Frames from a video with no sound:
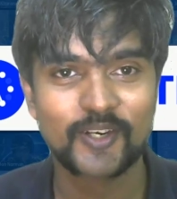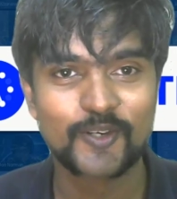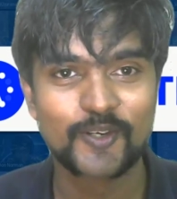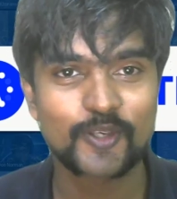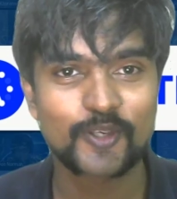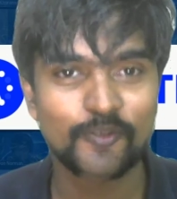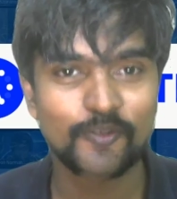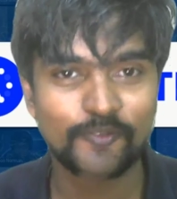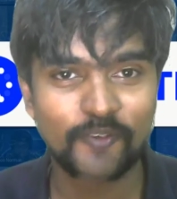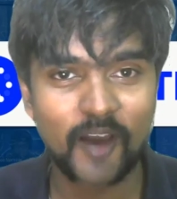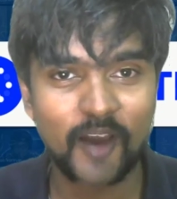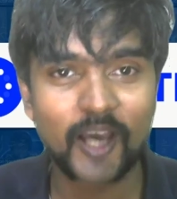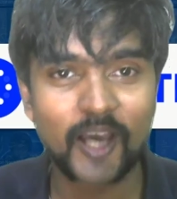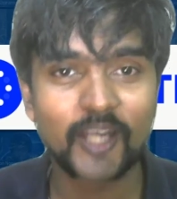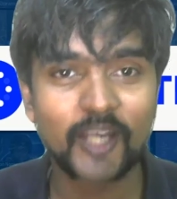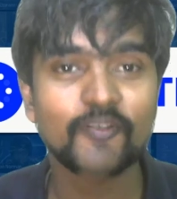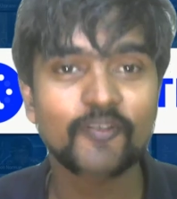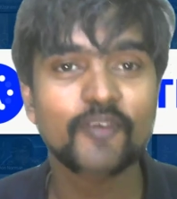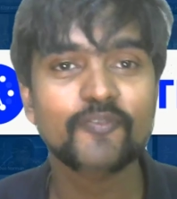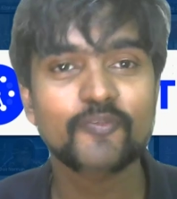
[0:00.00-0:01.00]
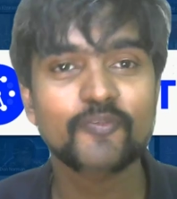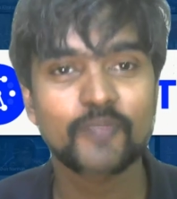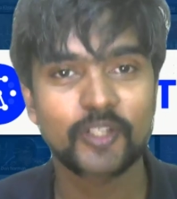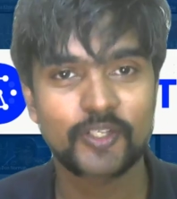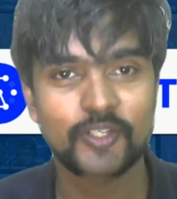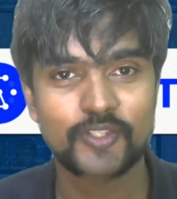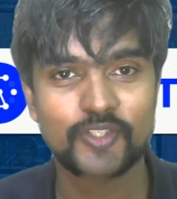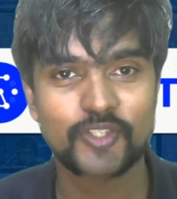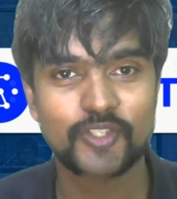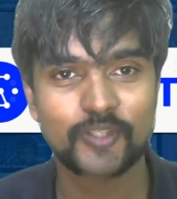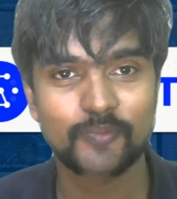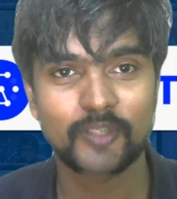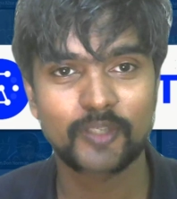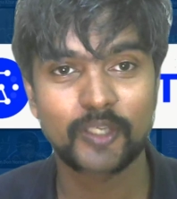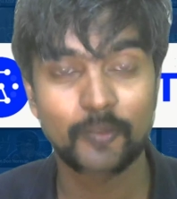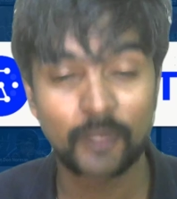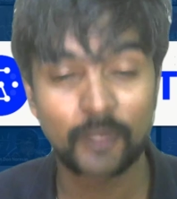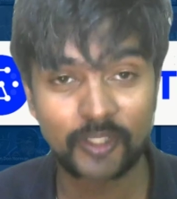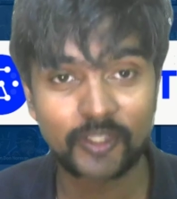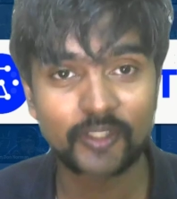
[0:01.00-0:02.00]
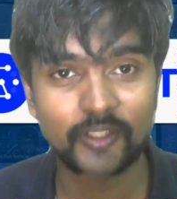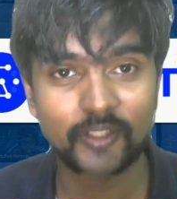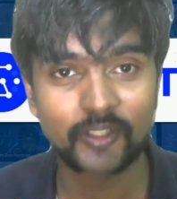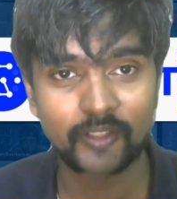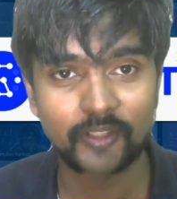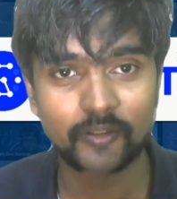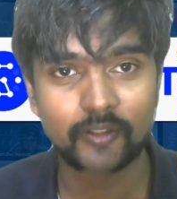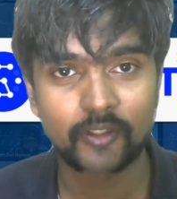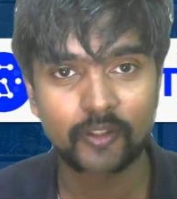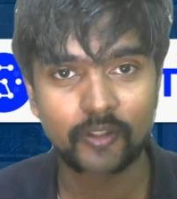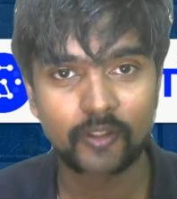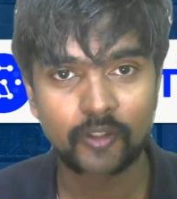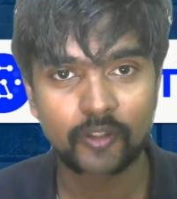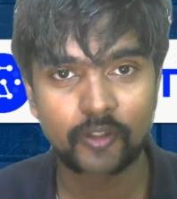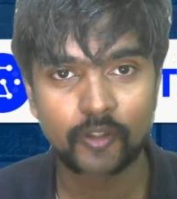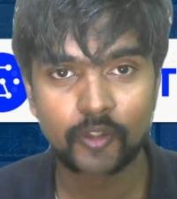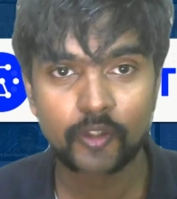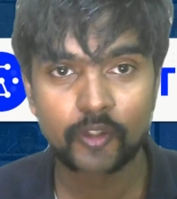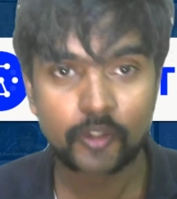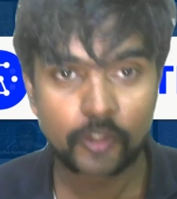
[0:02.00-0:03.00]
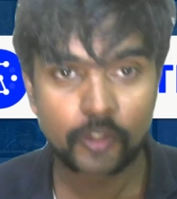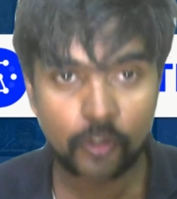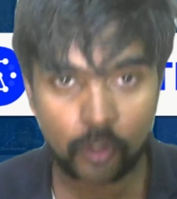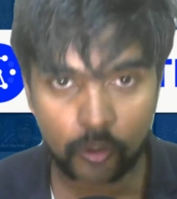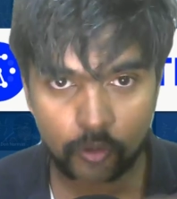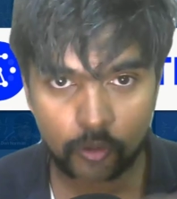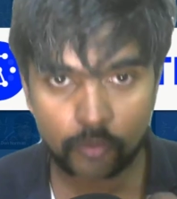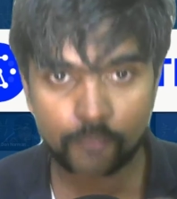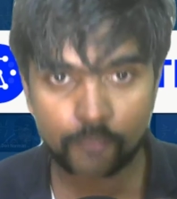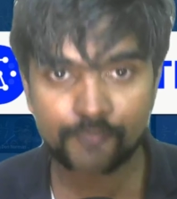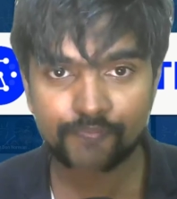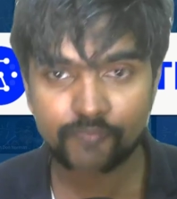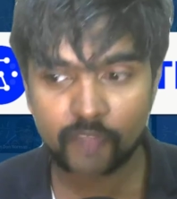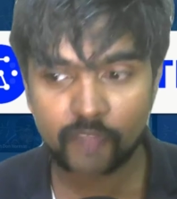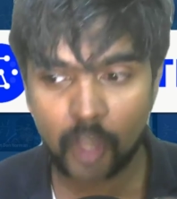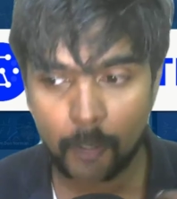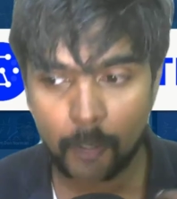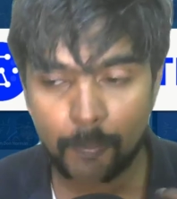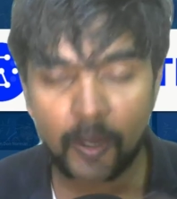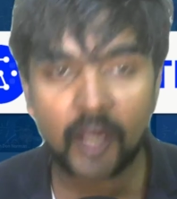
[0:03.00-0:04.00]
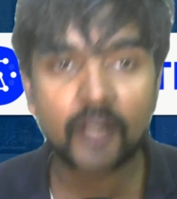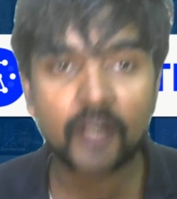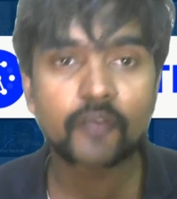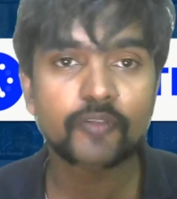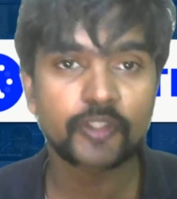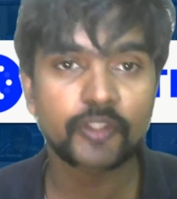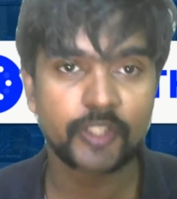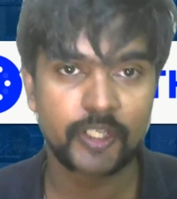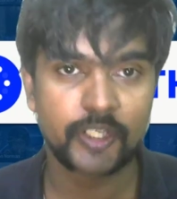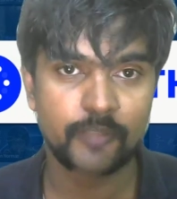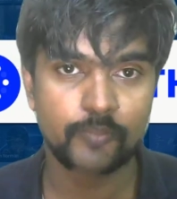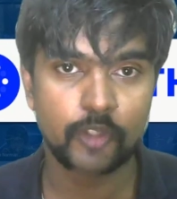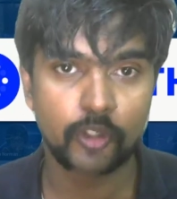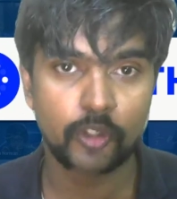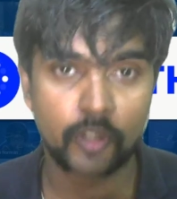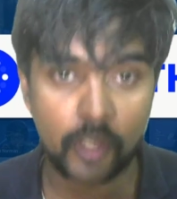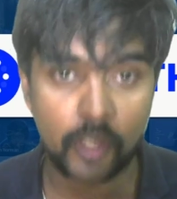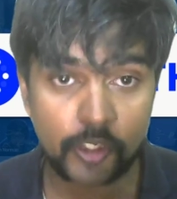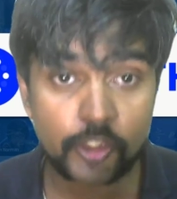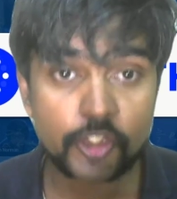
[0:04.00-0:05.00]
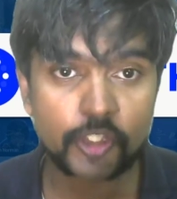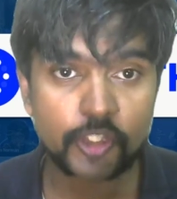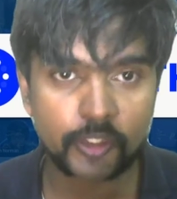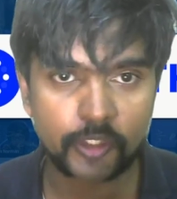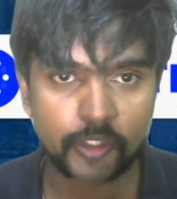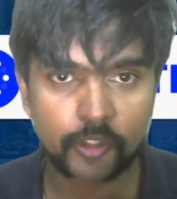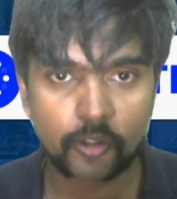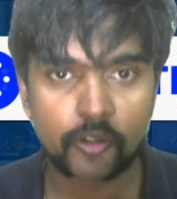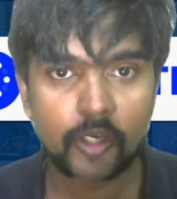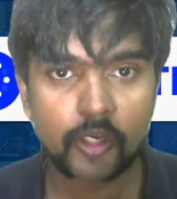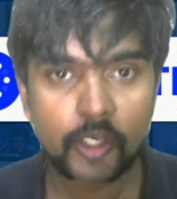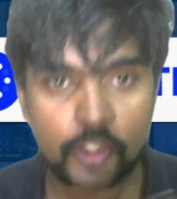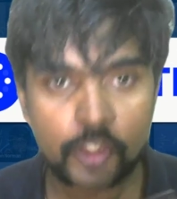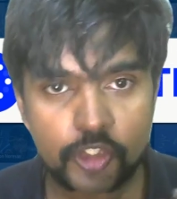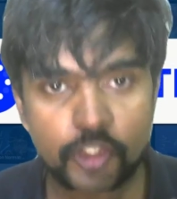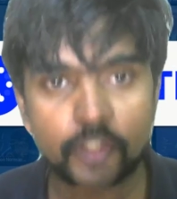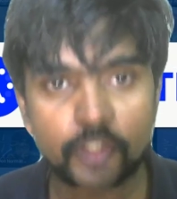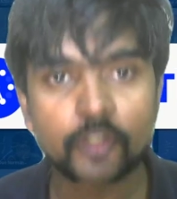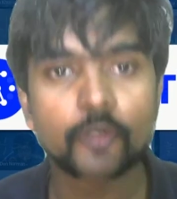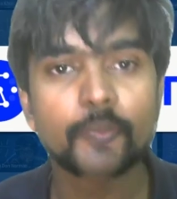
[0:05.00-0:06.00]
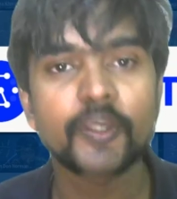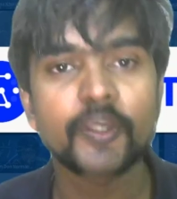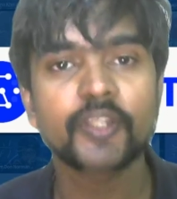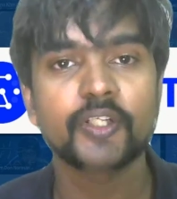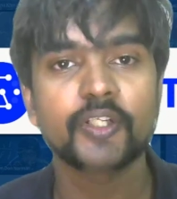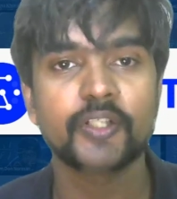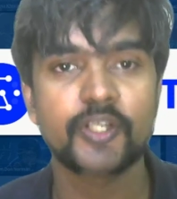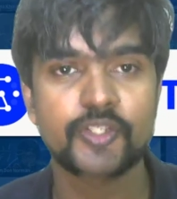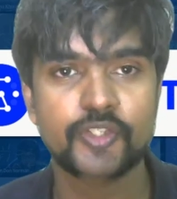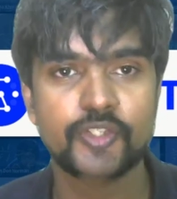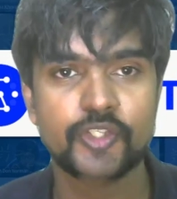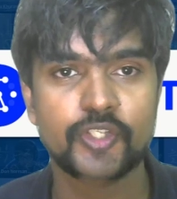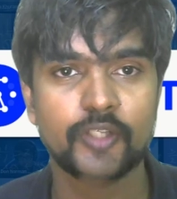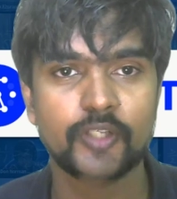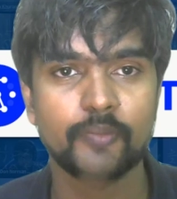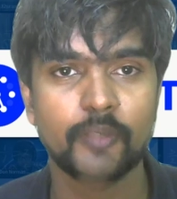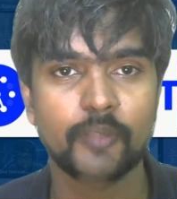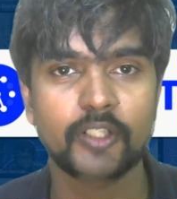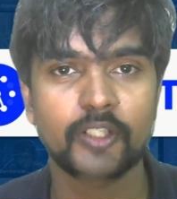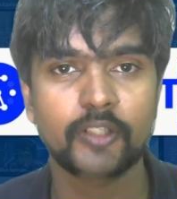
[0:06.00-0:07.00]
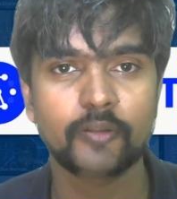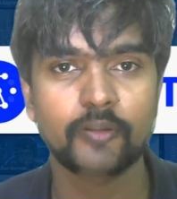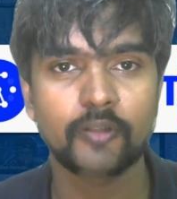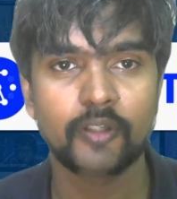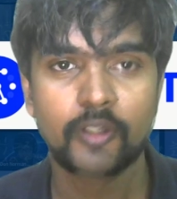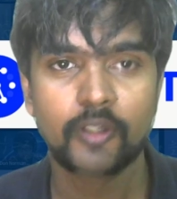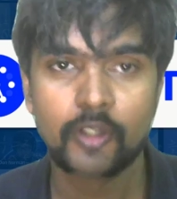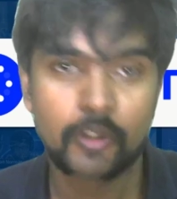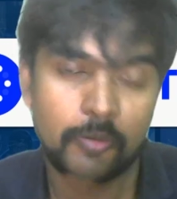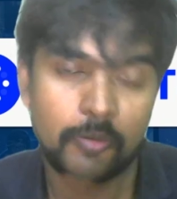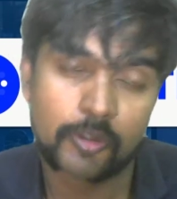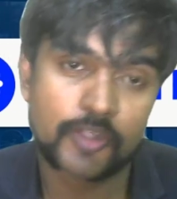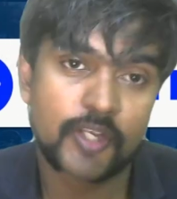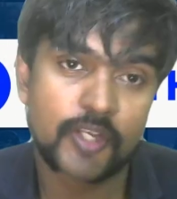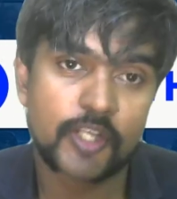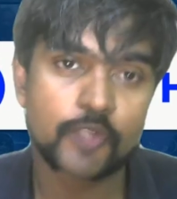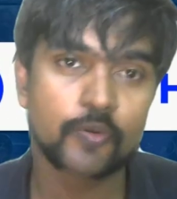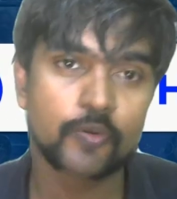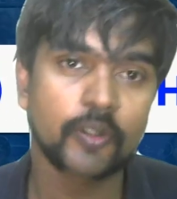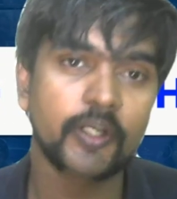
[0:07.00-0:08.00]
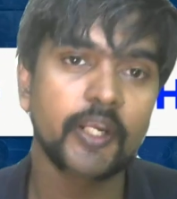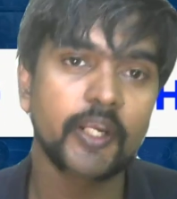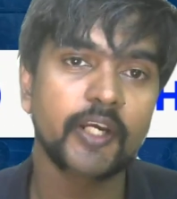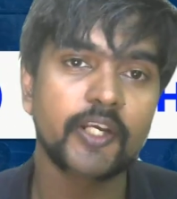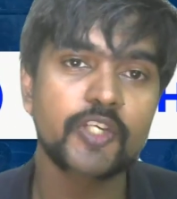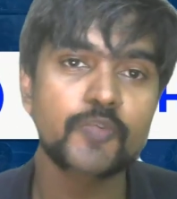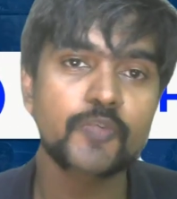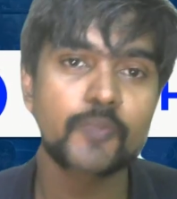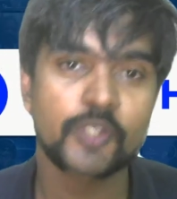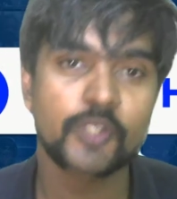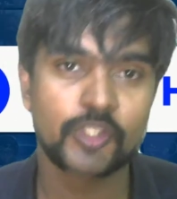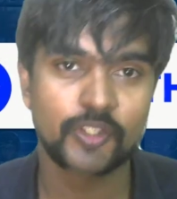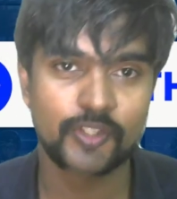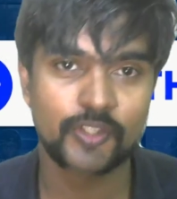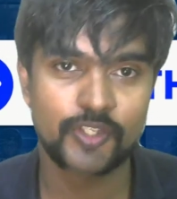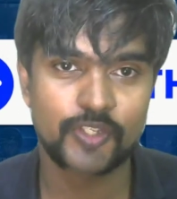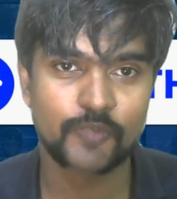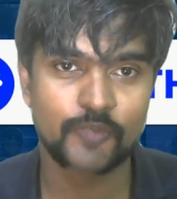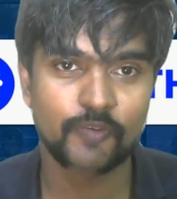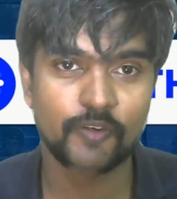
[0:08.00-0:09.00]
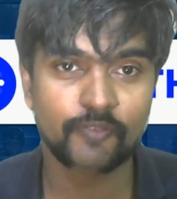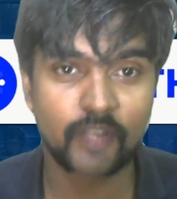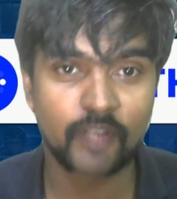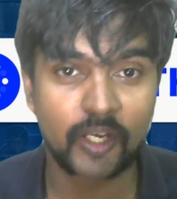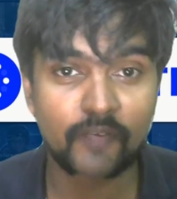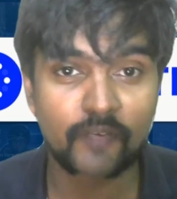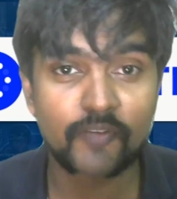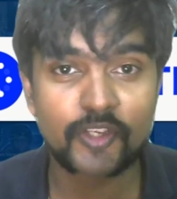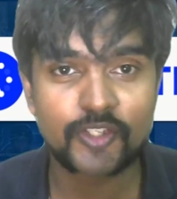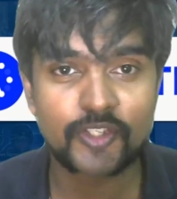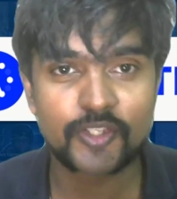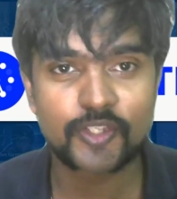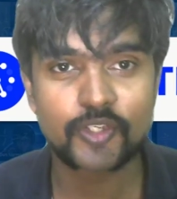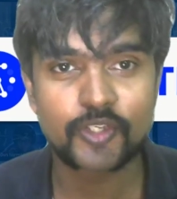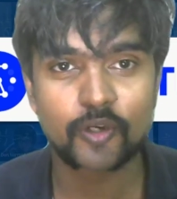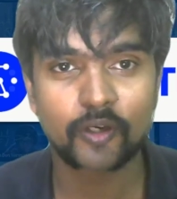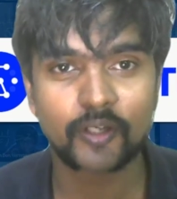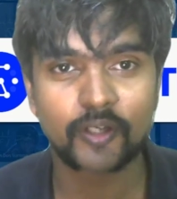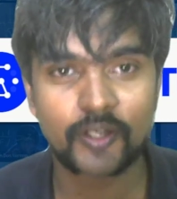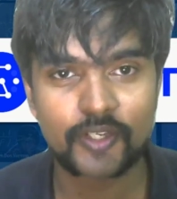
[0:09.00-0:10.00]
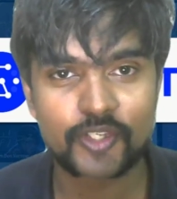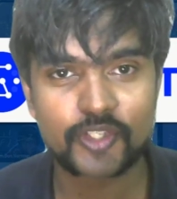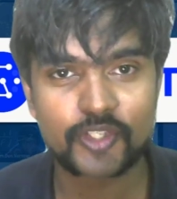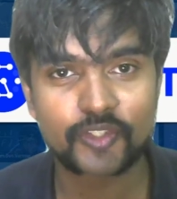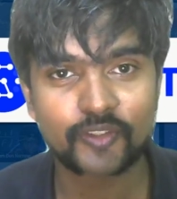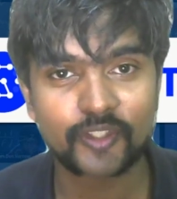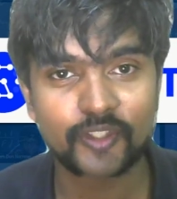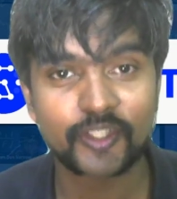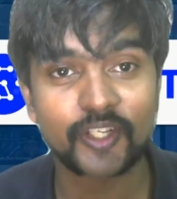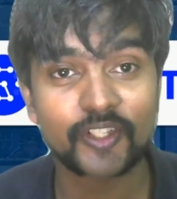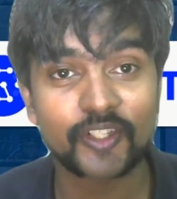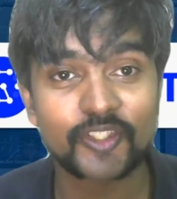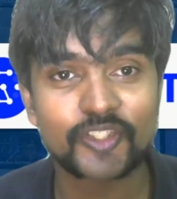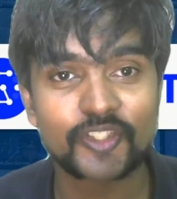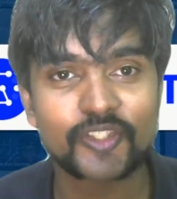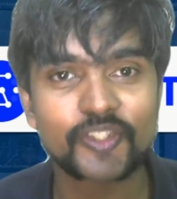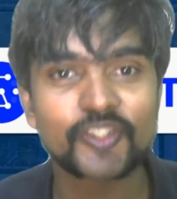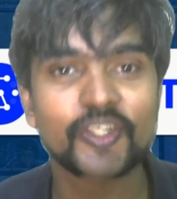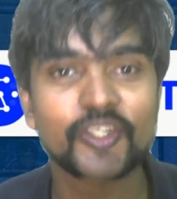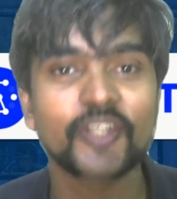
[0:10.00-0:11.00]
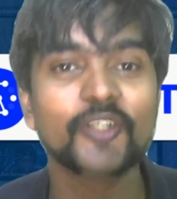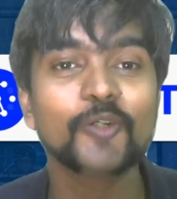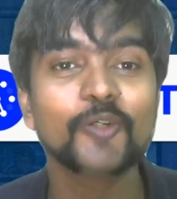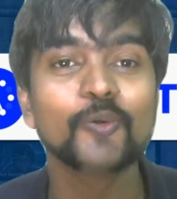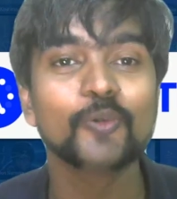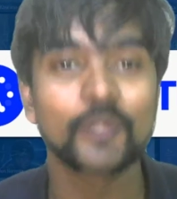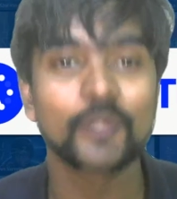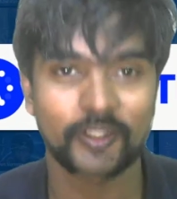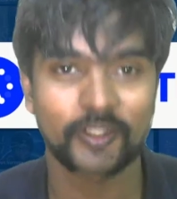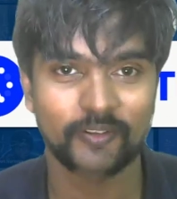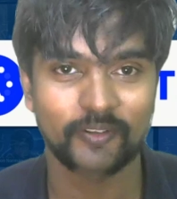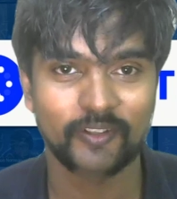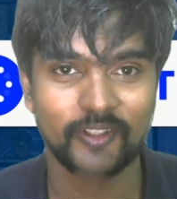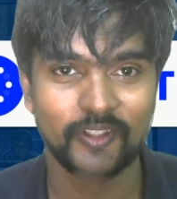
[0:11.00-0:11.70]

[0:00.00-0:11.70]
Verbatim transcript: So you're far away from the decision making. But here, you're a part of the team. You're nurtured. You're nurtured to be the decision maker because that's what DT's mission is. We have convinced this organization that youngsters can do it